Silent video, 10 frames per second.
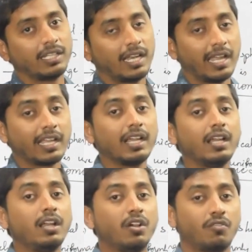like
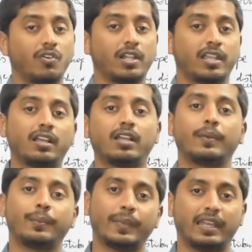a
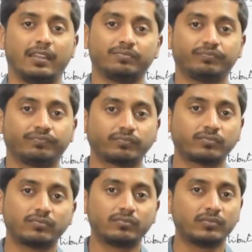watermelon,
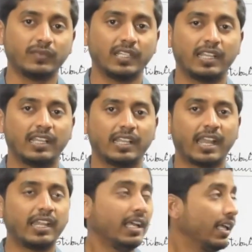
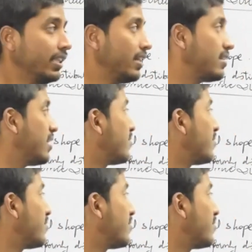right. This